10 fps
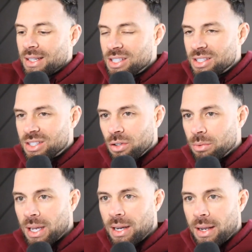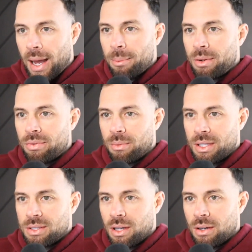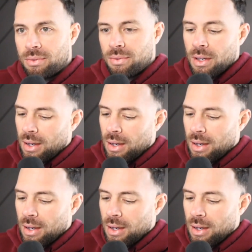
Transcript: still made it happen for myself.